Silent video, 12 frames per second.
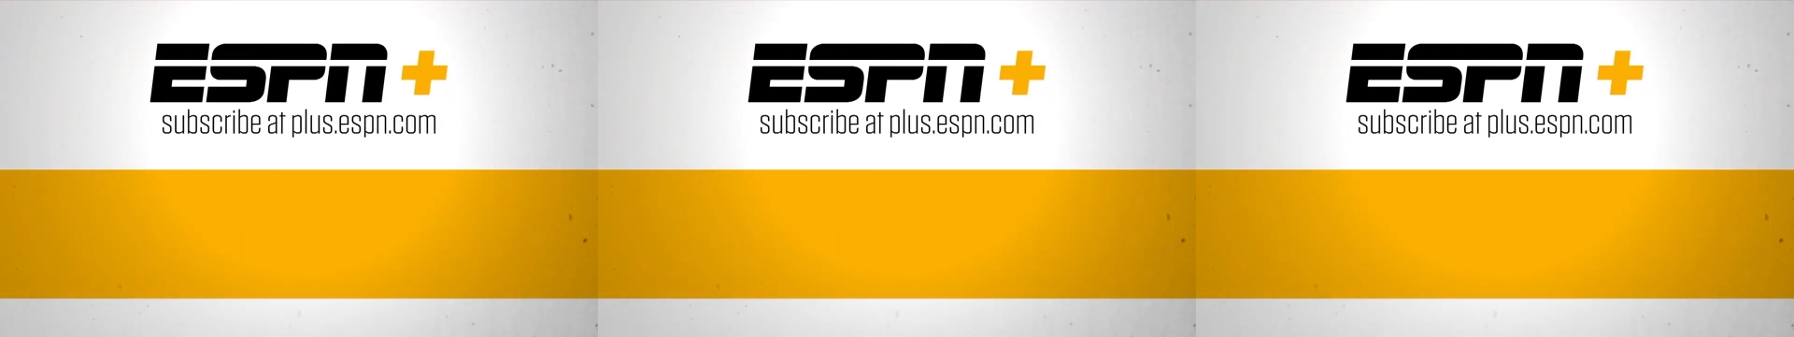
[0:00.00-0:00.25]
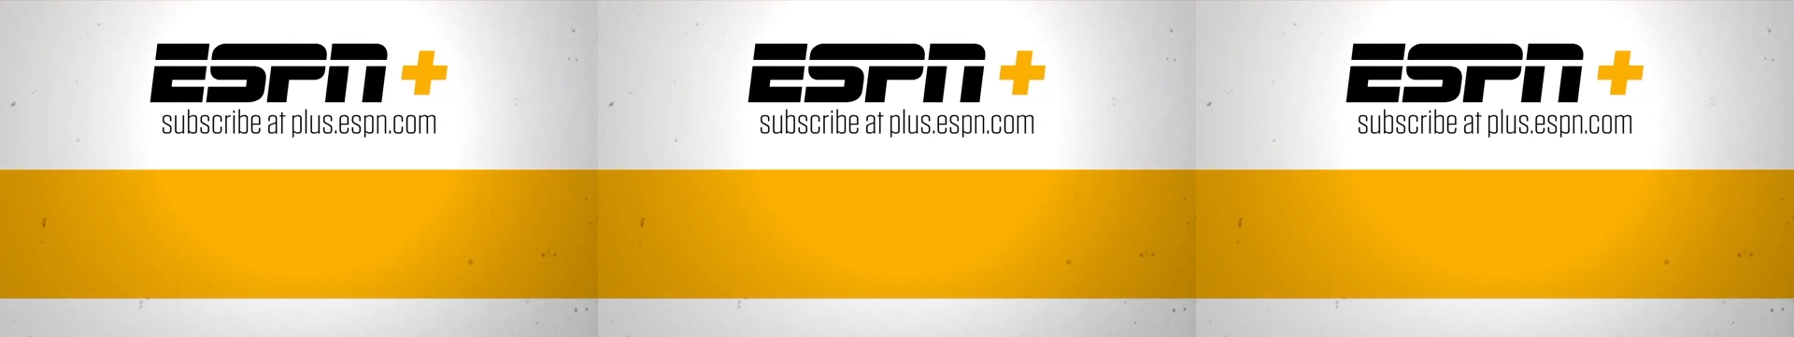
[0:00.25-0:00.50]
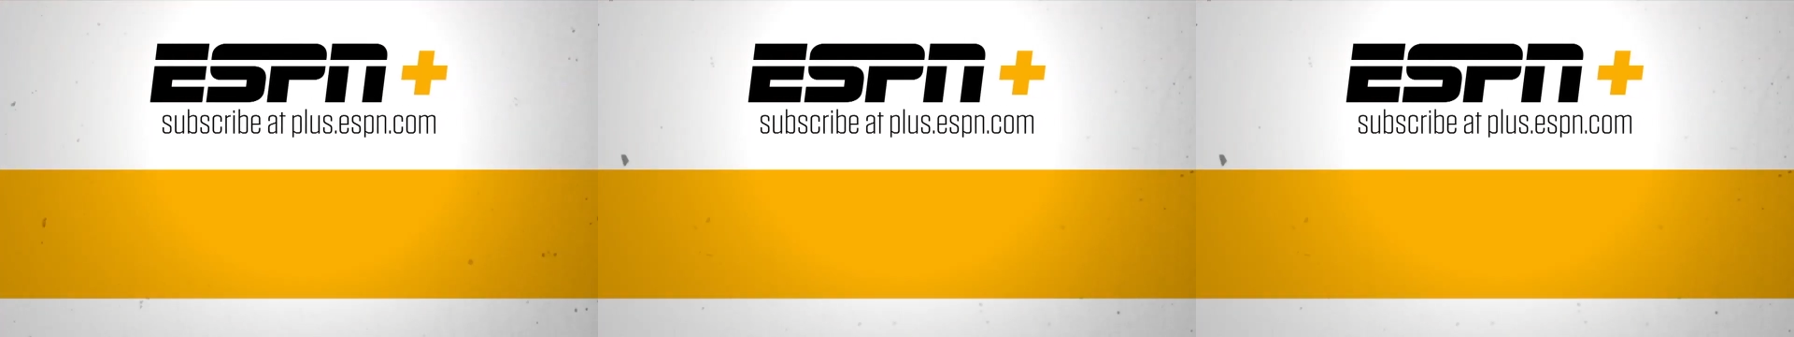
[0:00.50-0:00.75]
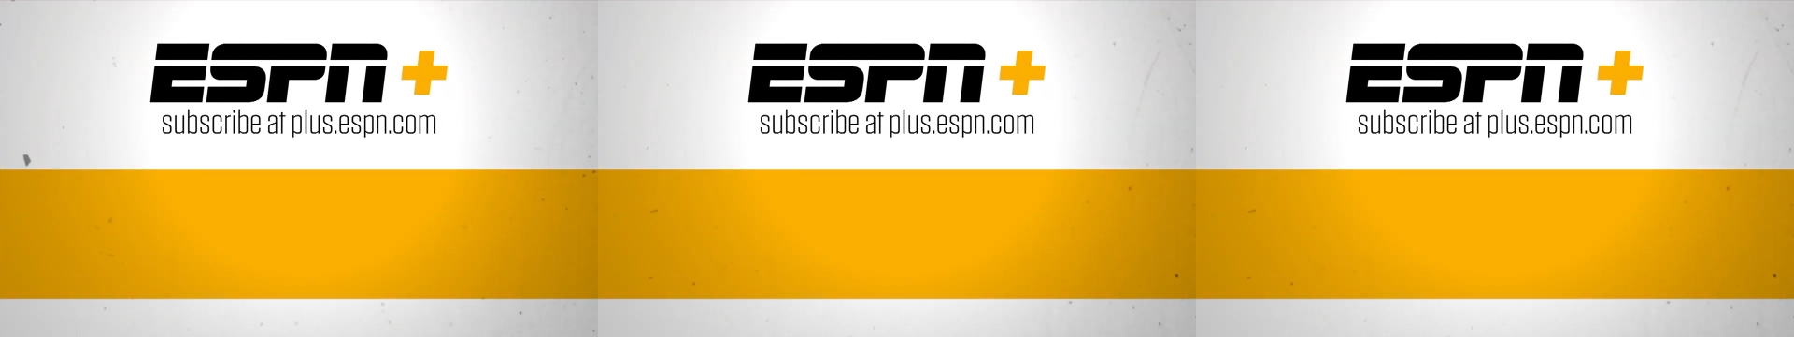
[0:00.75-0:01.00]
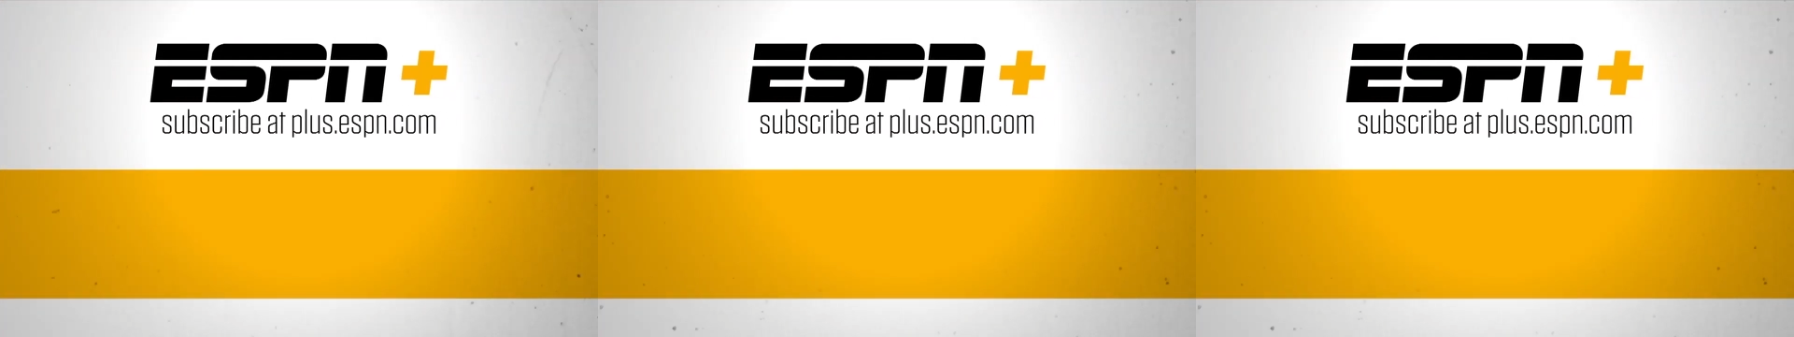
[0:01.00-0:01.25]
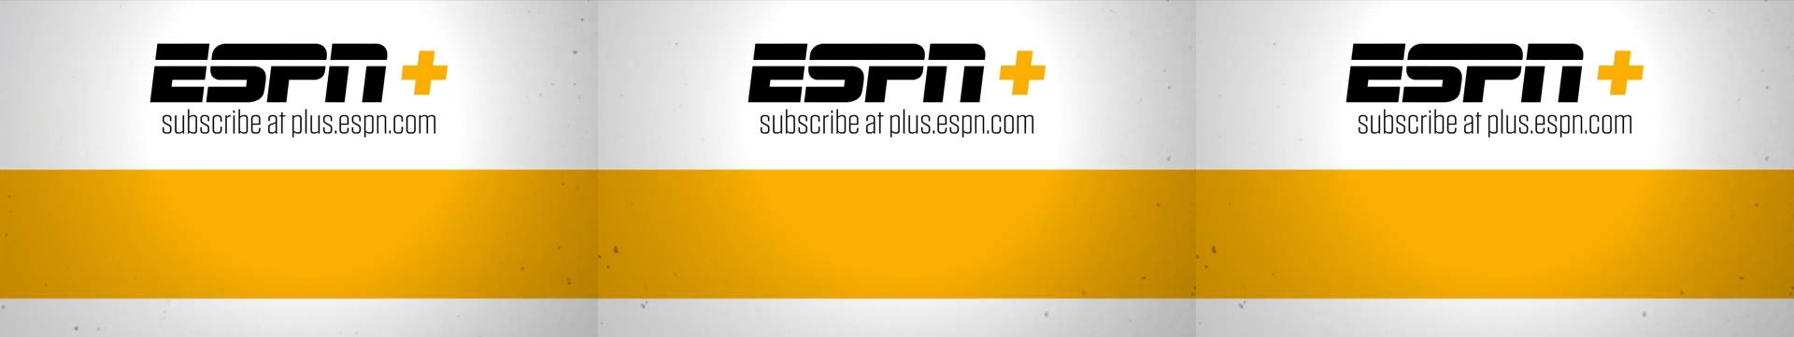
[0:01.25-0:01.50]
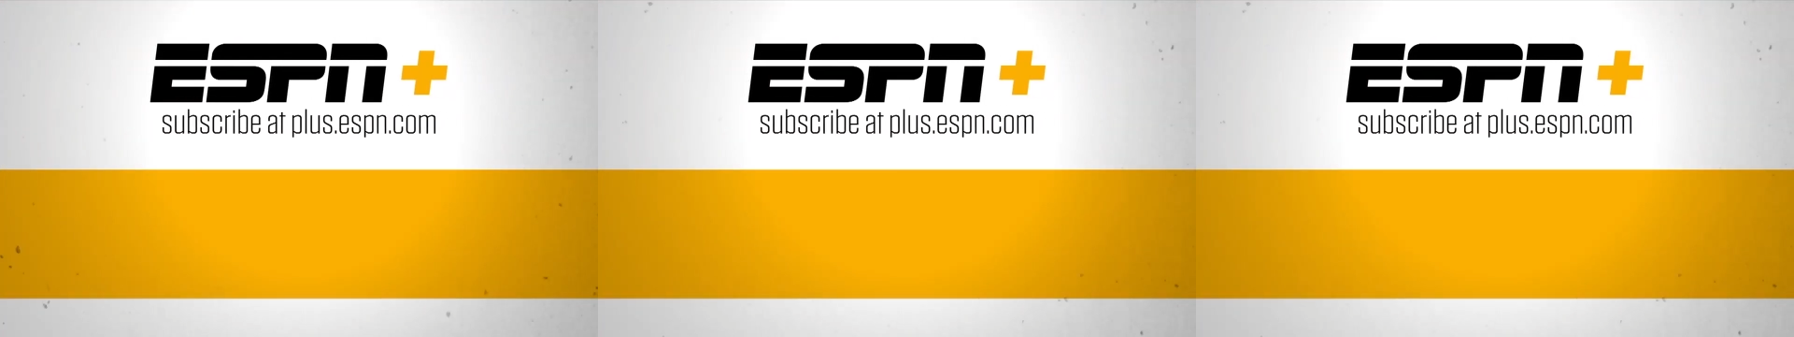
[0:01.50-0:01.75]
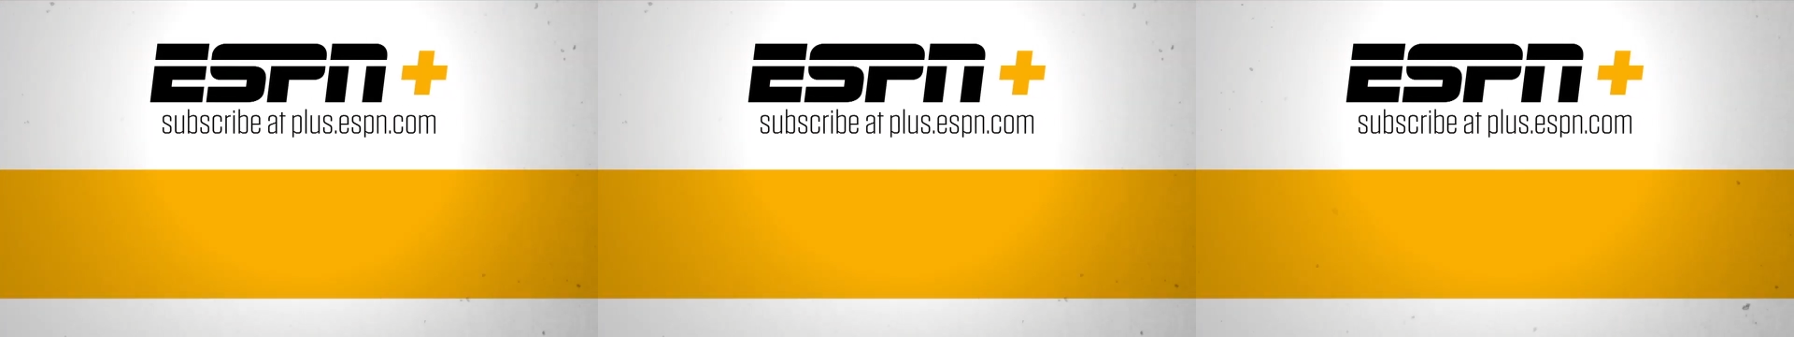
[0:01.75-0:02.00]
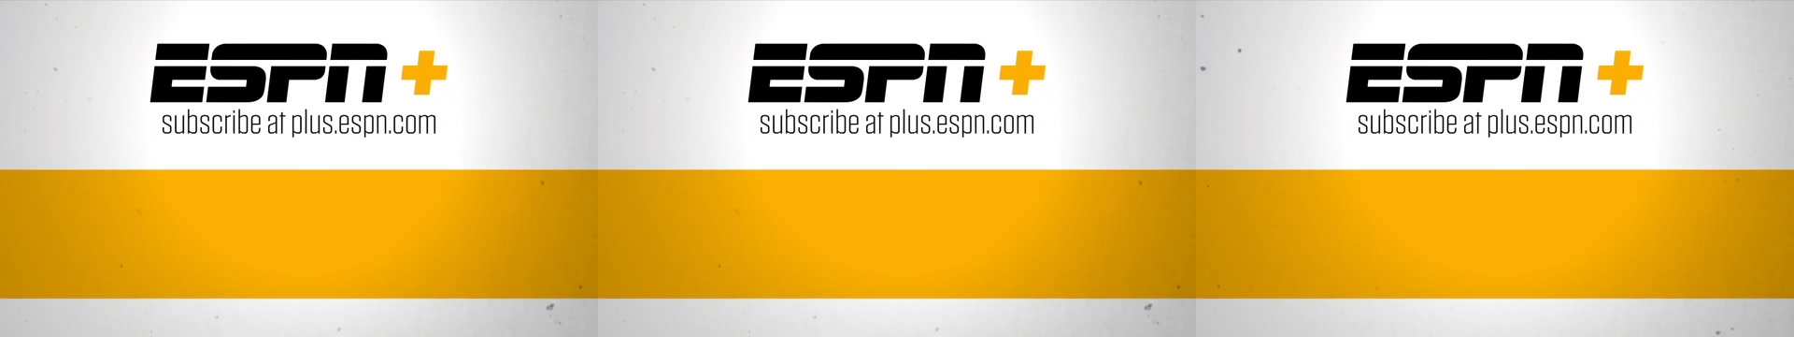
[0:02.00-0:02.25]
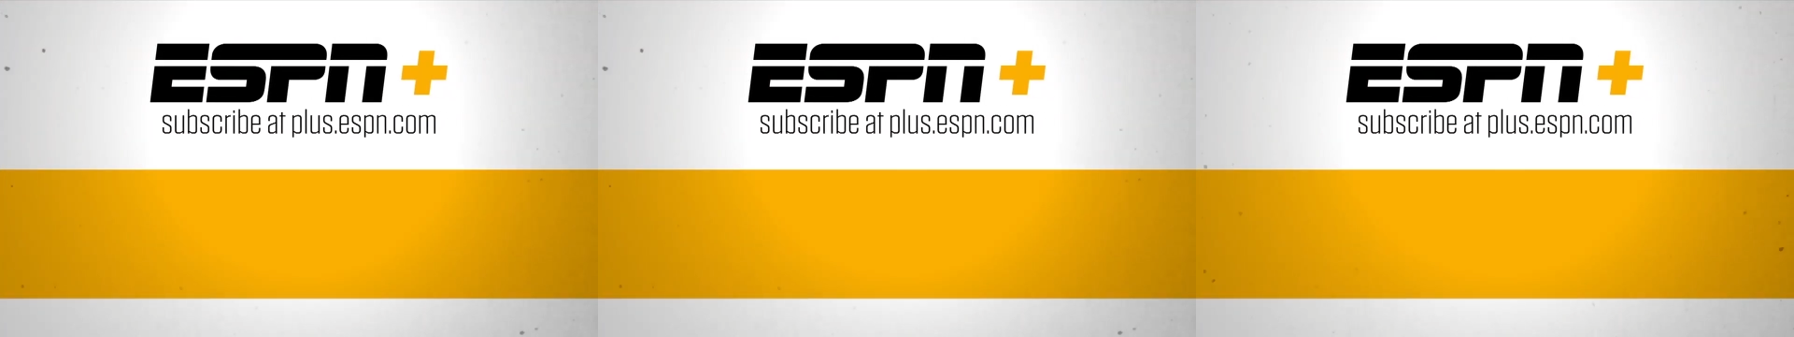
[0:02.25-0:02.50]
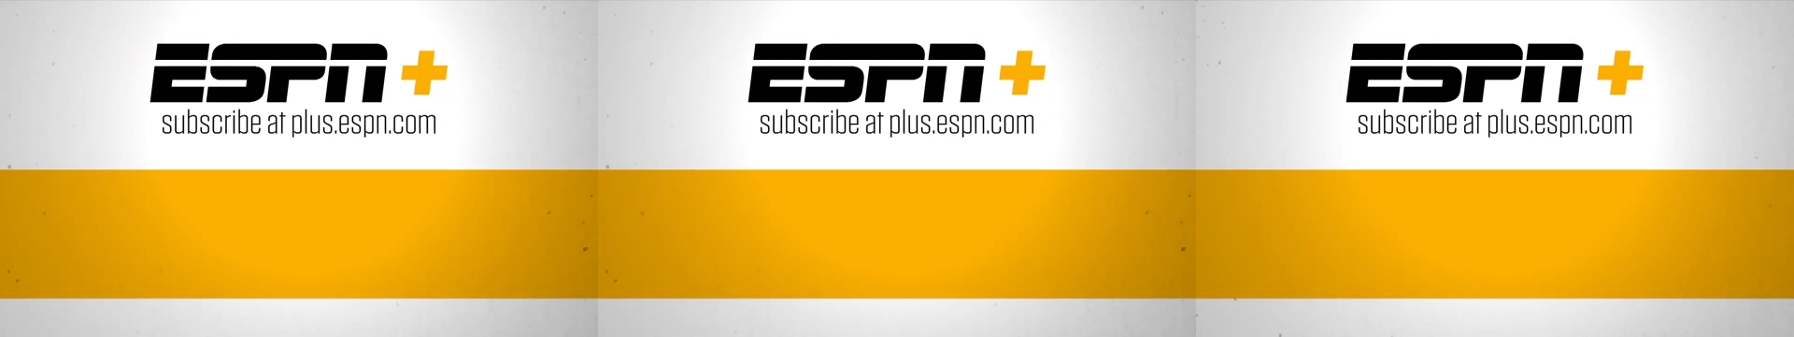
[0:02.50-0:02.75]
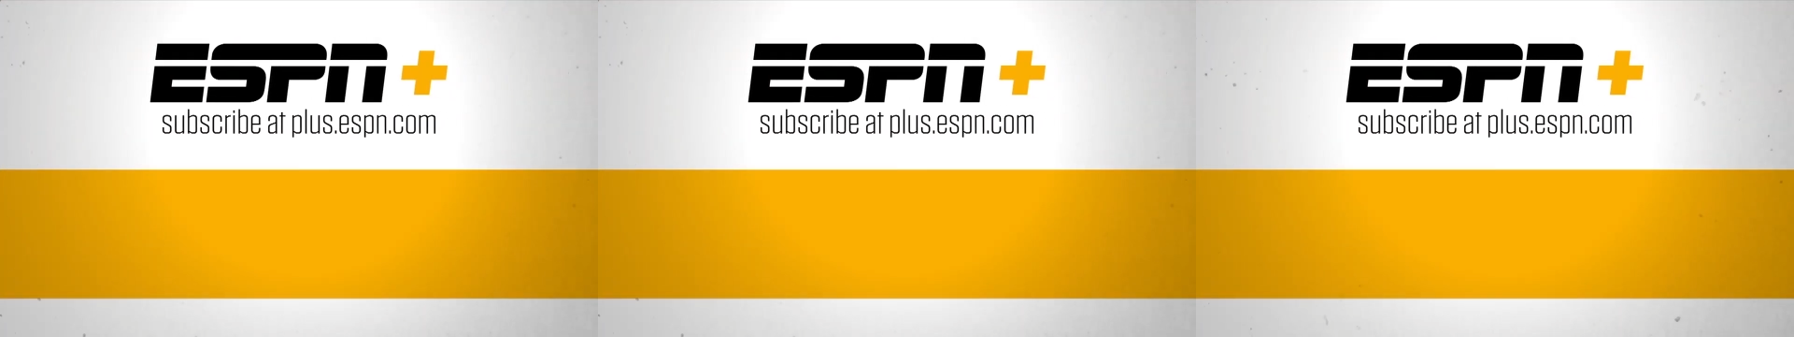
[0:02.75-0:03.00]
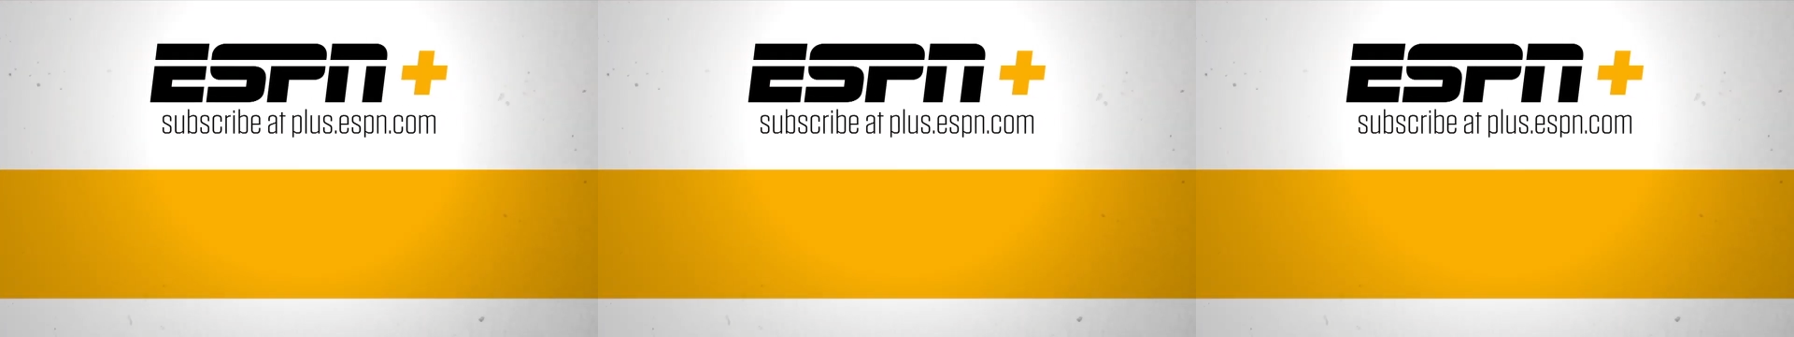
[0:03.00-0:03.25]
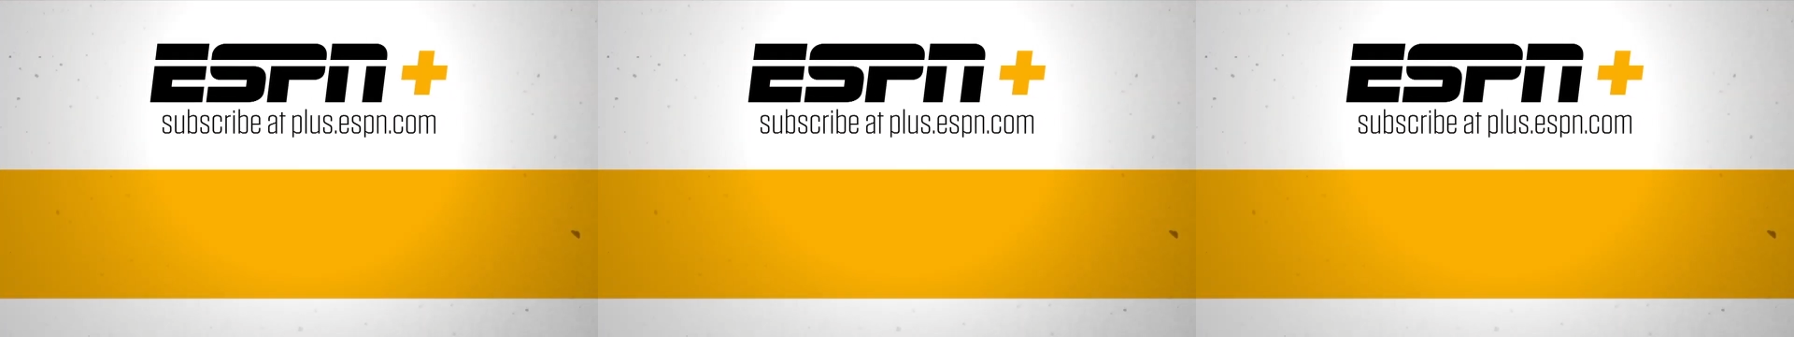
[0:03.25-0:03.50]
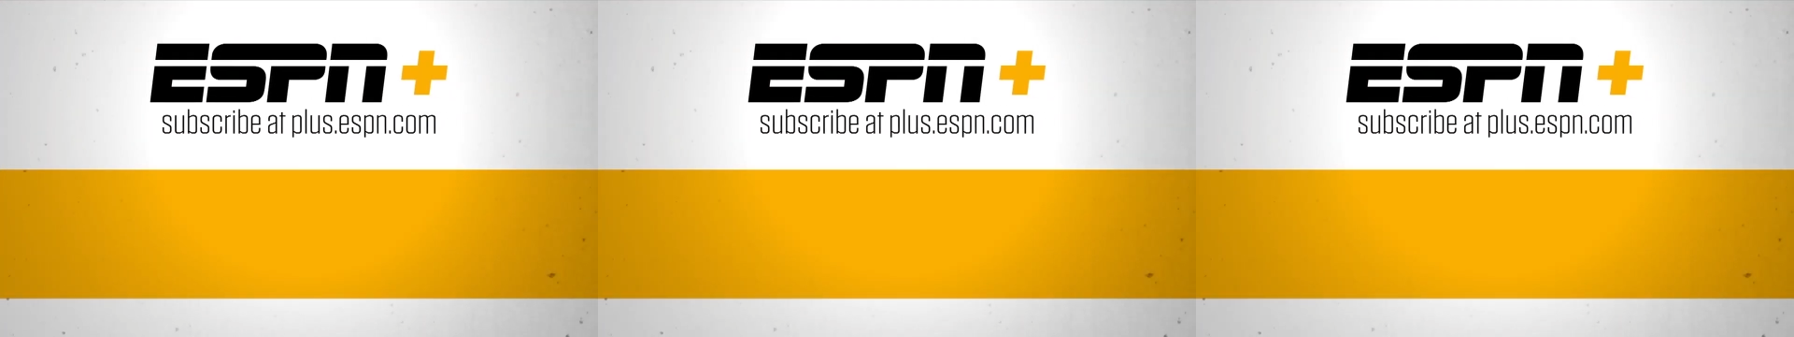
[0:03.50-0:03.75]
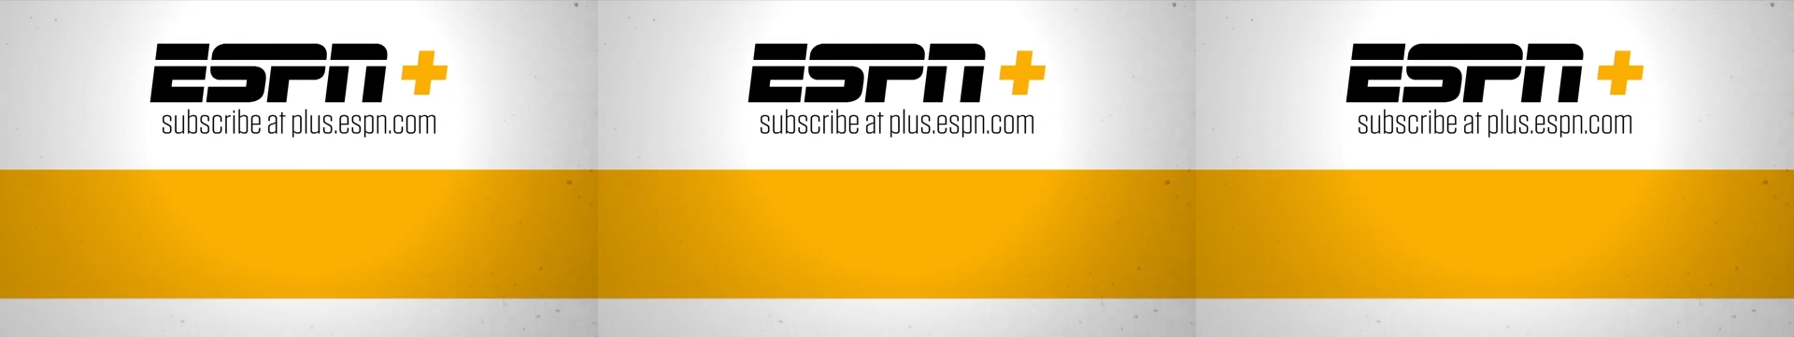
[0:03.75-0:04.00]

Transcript: Nobody's mouth can be seen.